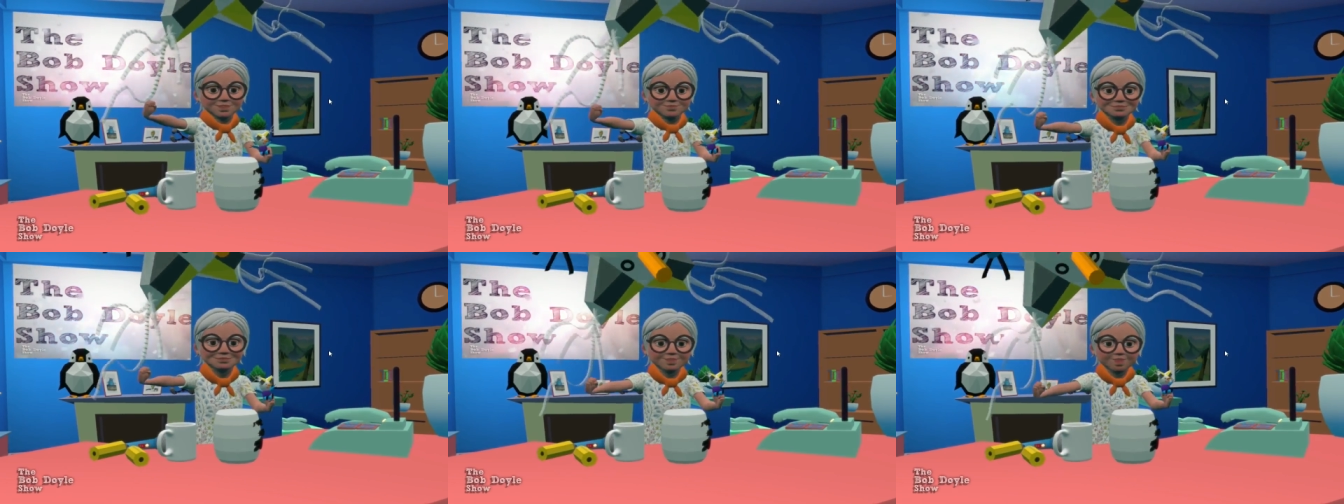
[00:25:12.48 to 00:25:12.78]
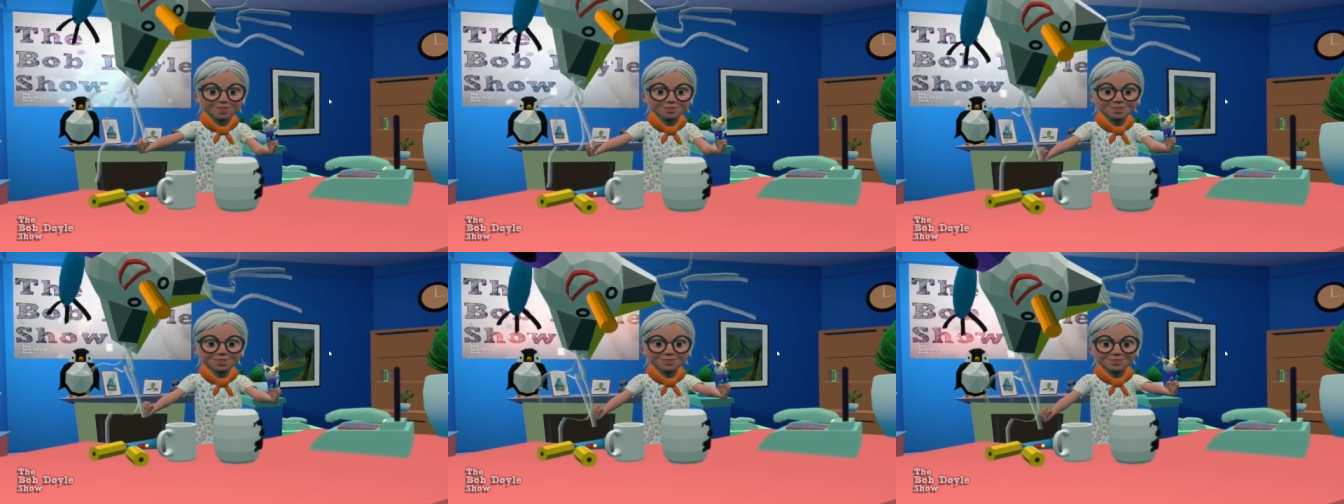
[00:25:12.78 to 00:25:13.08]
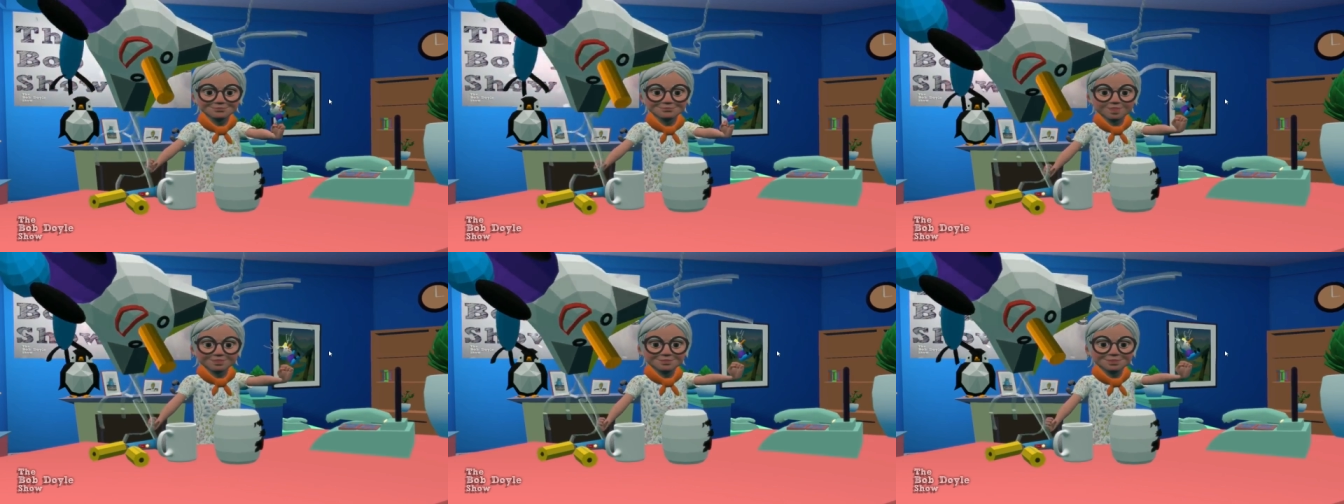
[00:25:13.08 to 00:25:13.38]
big
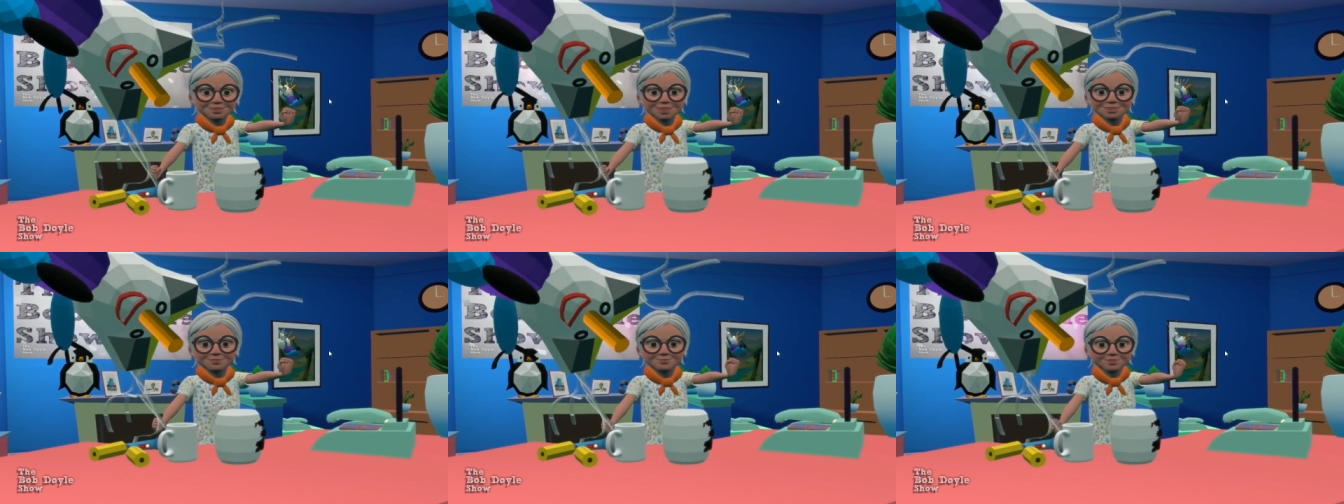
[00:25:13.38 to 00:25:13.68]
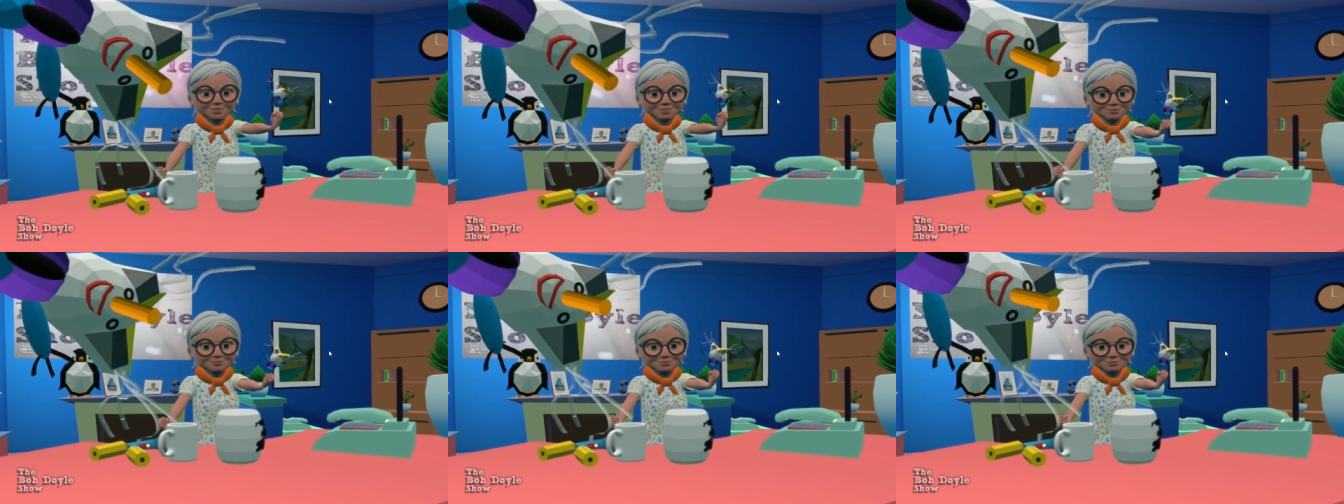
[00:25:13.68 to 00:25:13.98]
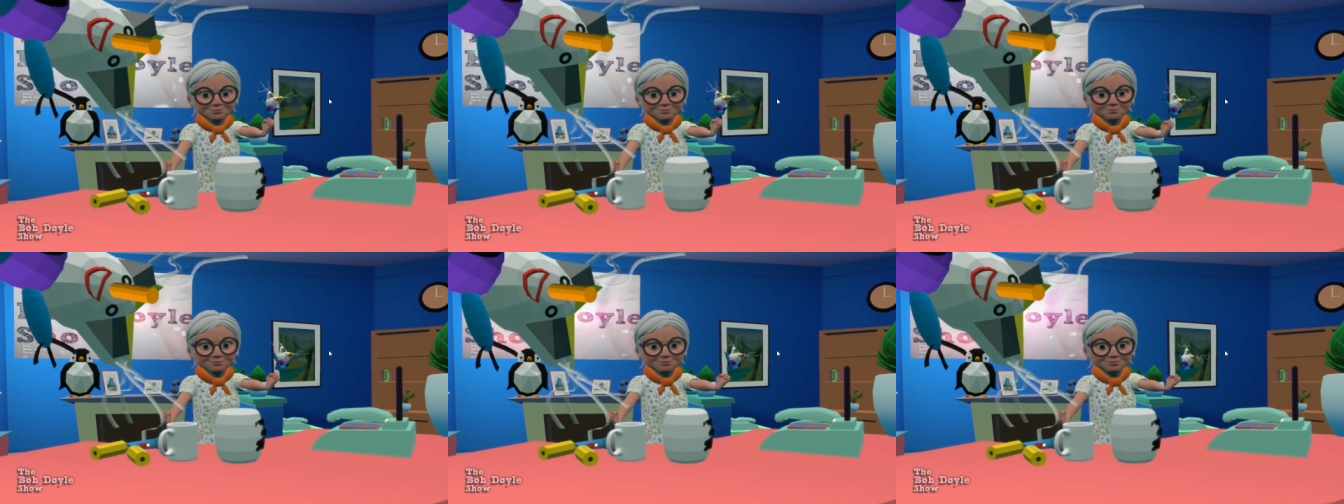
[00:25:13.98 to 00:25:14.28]
happy.
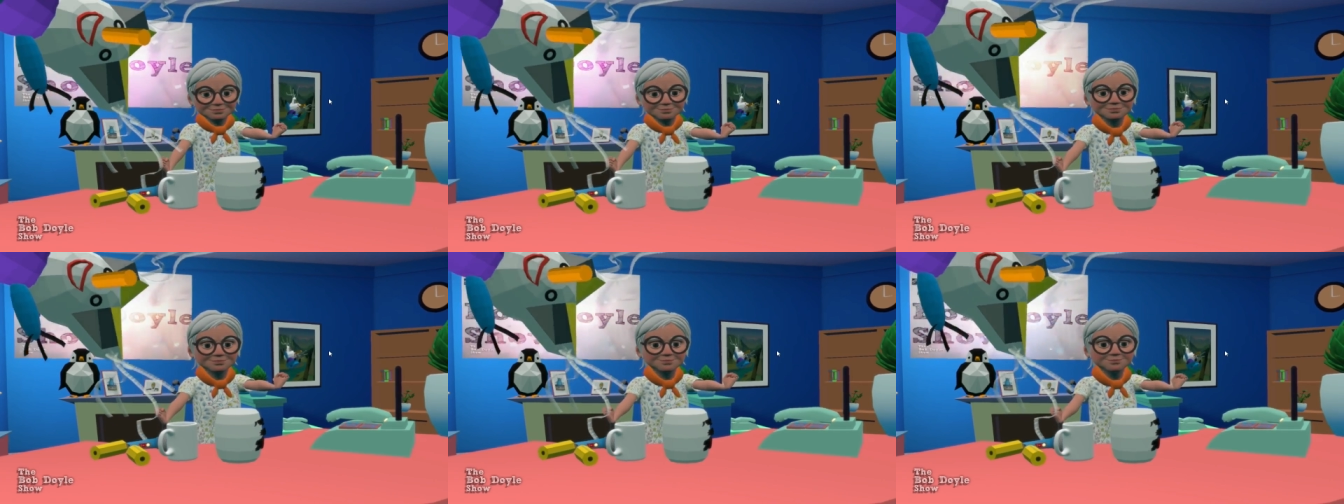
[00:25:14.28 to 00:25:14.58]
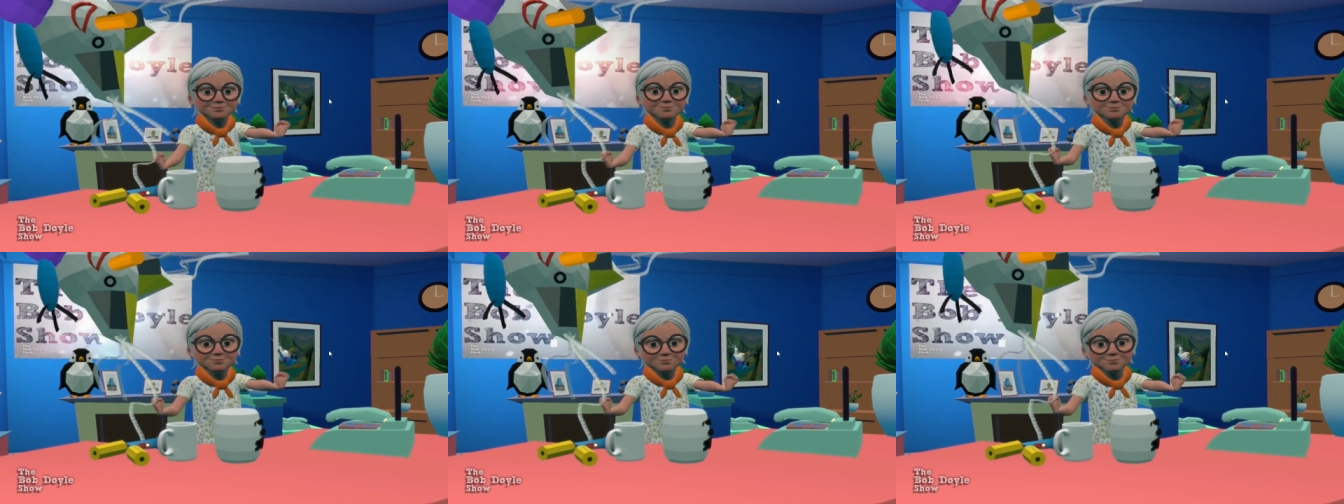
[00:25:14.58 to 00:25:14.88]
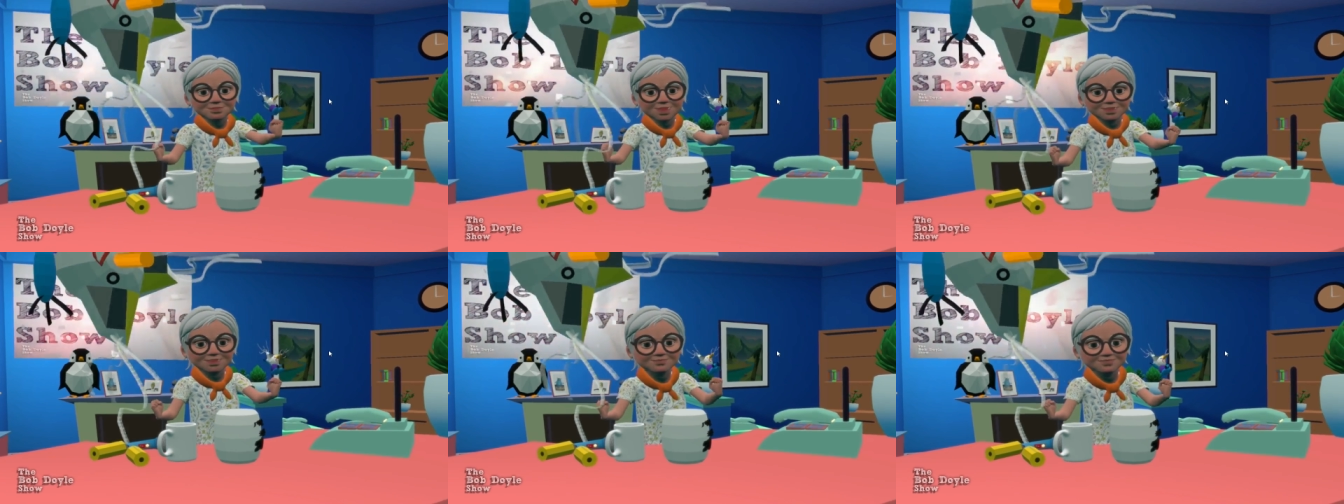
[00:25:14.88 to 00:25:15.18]
How fun
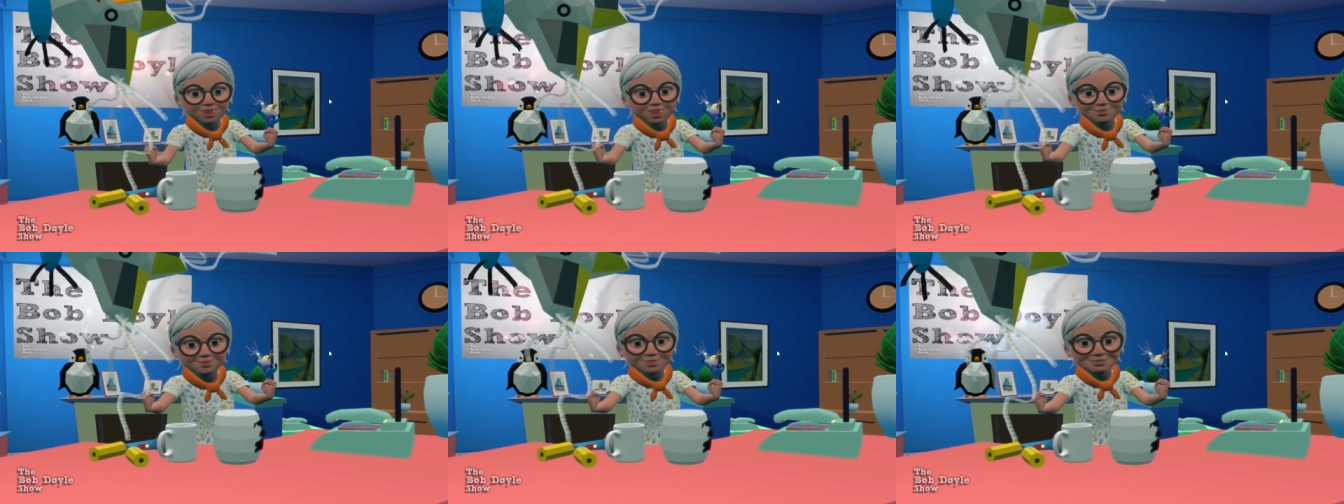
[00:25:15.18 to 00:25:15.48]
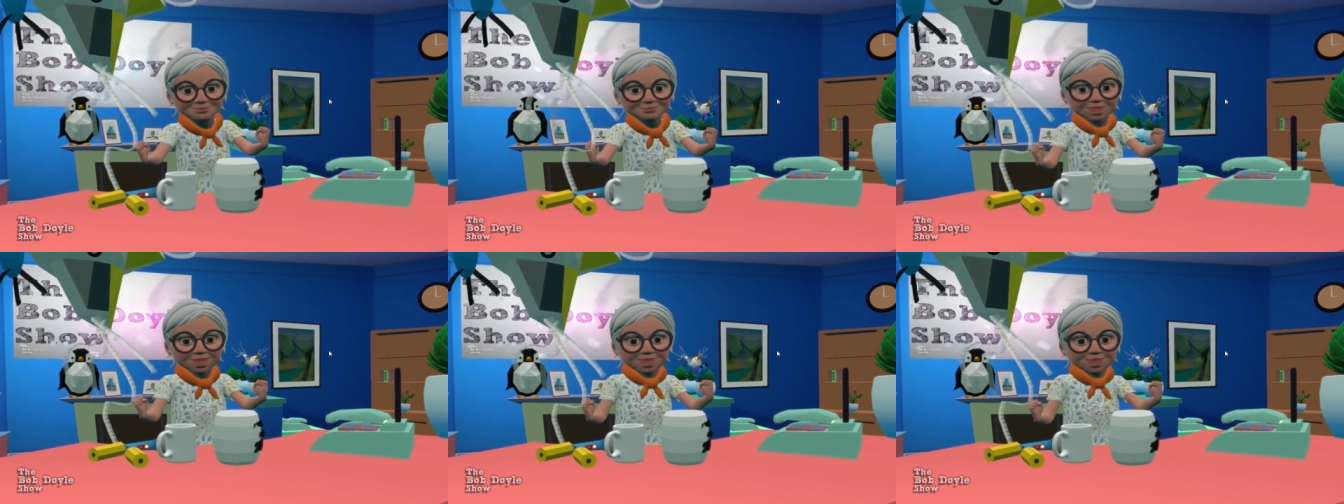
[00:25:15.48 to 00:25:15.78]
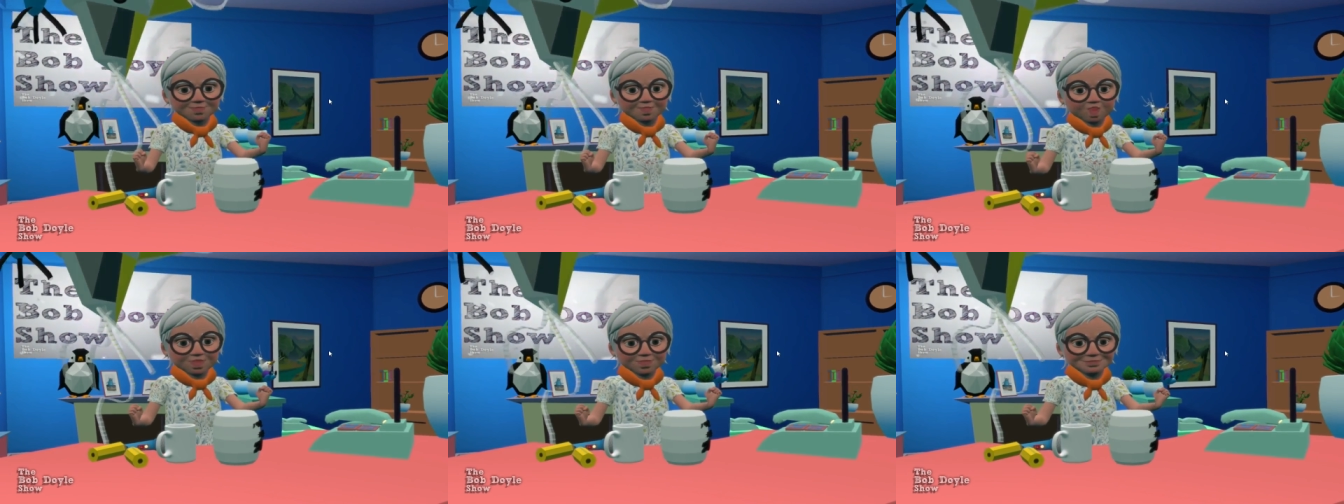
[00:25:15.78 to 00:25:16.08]
is that, boys and
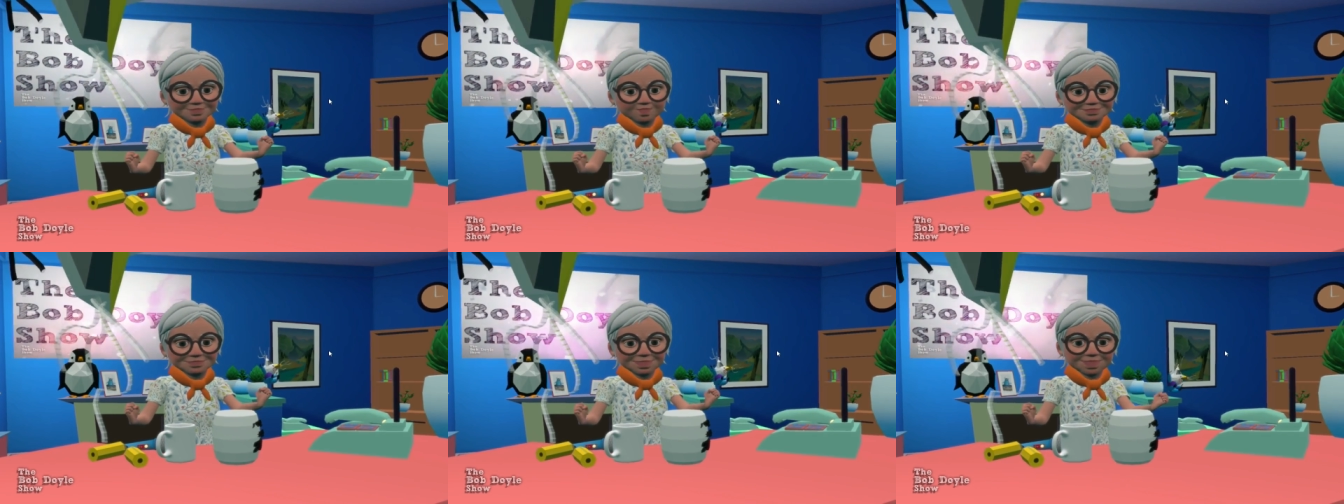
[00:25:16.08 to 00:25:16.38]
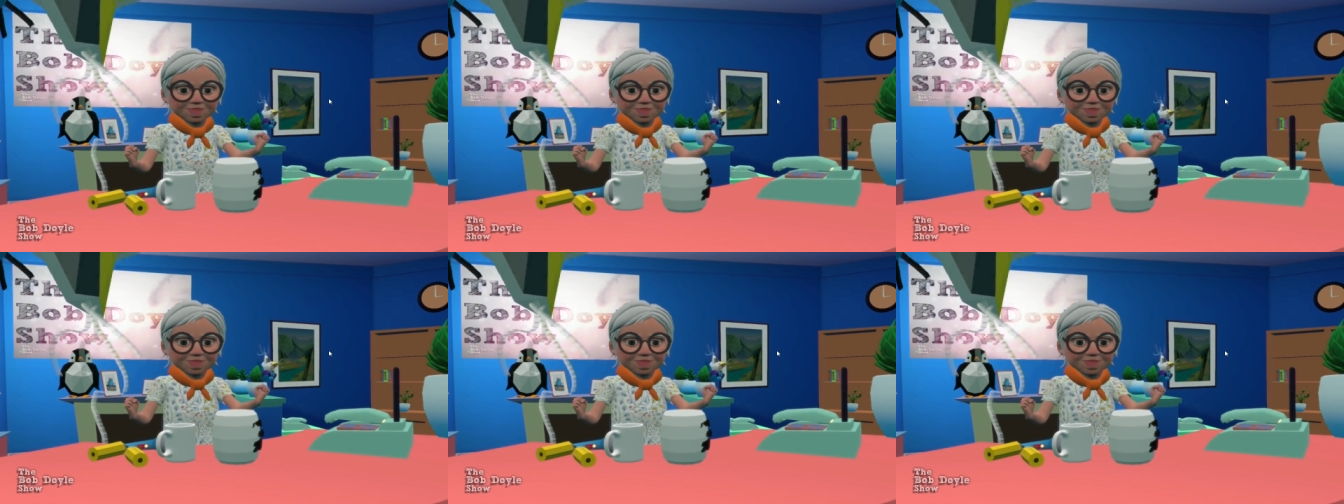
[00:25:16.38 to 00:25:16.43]
girls?